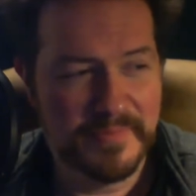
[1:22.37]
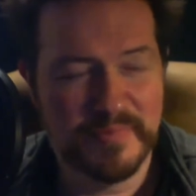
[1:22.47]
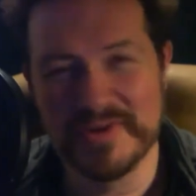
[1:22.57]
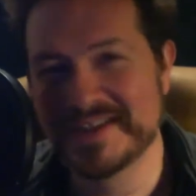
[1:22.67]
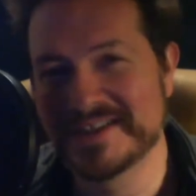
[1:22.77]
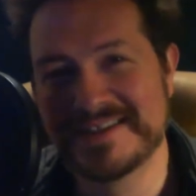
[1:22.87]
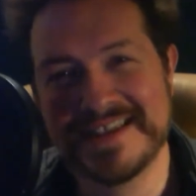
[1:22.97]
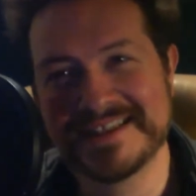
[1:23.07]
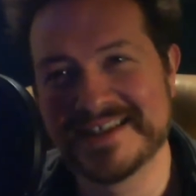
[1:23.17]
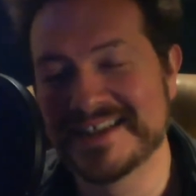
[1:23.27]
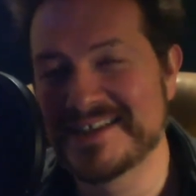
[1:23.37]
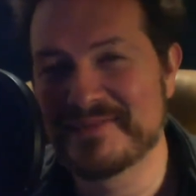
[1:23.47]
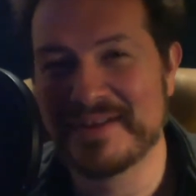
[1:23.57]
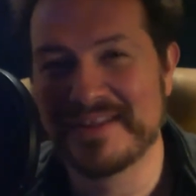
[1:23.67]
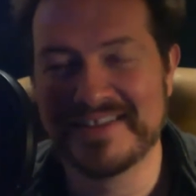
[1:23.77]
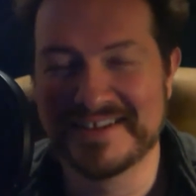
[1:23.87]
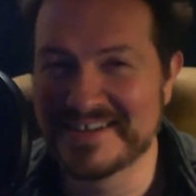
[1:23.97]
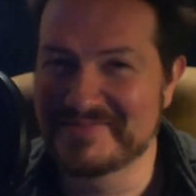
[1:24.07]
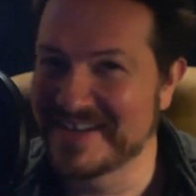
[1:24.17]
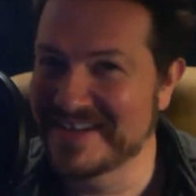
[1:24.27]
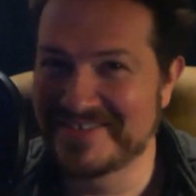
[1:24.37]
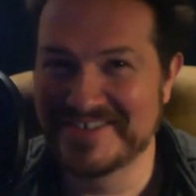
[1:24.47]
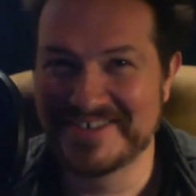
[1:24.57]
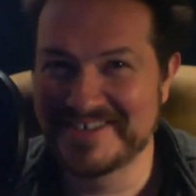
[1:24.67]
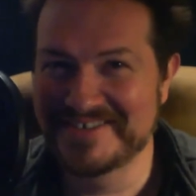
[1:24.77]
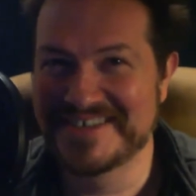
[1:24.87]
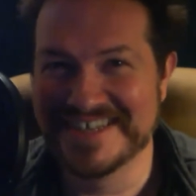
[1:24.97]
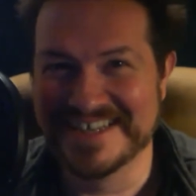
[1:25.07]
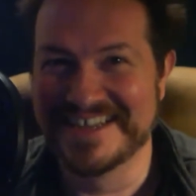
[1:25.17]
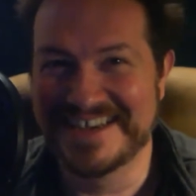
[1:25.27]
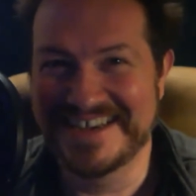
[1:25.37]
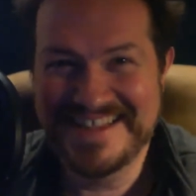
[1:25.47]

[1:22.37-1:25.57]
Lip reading: Boys, it's going to take me a long time to introduce you tonight.